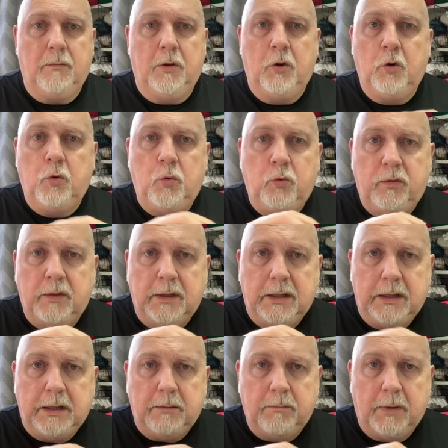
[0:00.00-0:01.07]
who
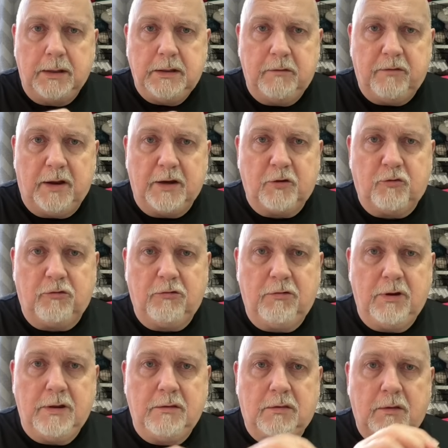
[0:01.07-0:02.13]
the manufacturer
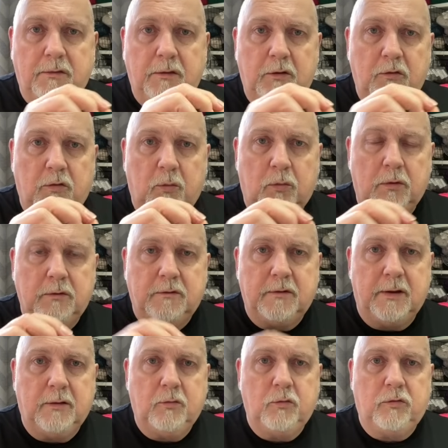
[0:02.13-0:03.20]
is, and the other one
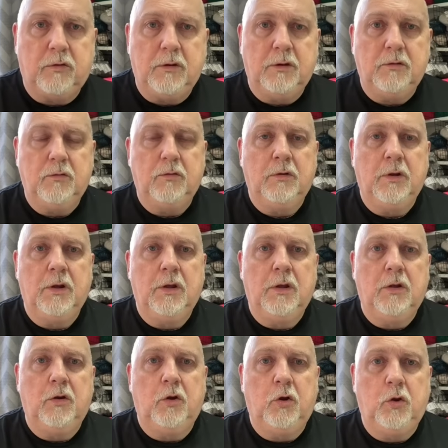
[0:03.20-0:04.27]
tells you
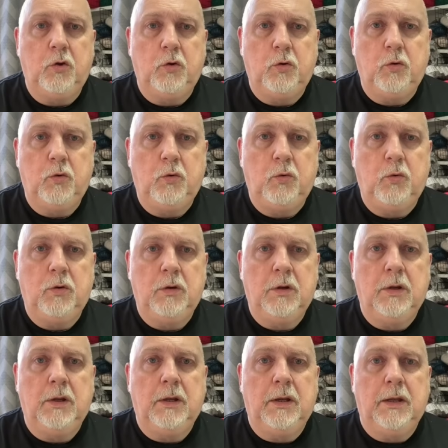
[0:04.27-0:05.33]
who
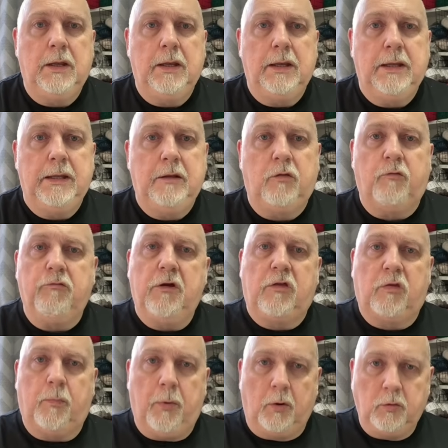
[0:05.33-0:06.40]
is
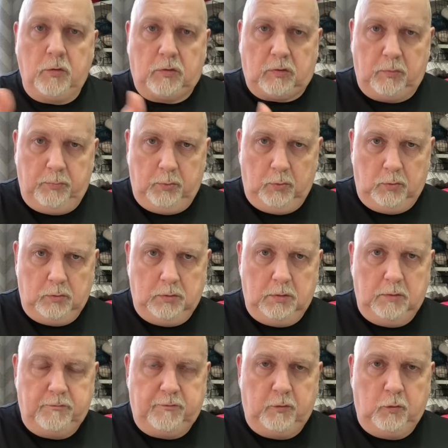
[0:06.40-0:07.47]
responsible
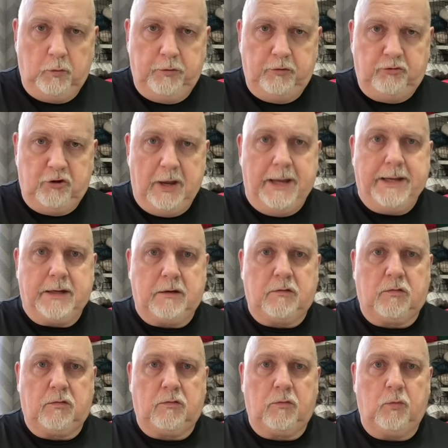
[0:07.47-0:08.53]
for the
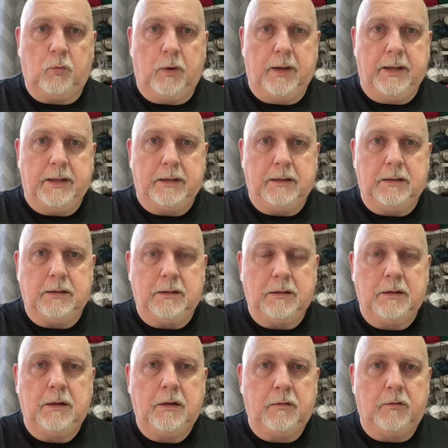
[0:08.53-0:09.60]
checks when
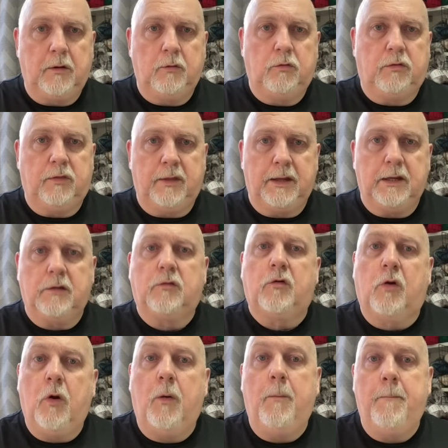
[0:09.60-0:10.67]
those things
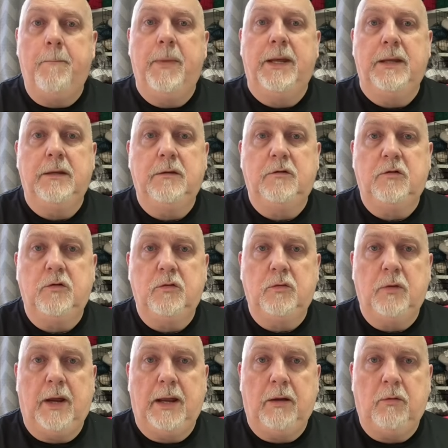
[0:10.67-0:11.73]
come
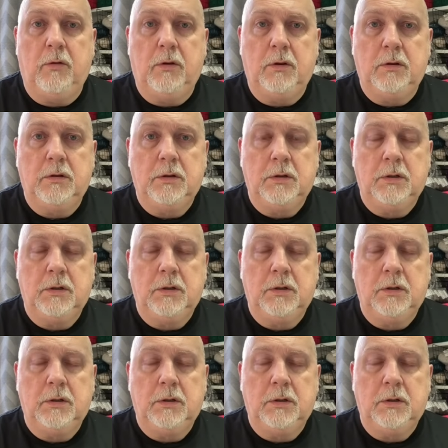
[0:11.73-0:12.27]
into our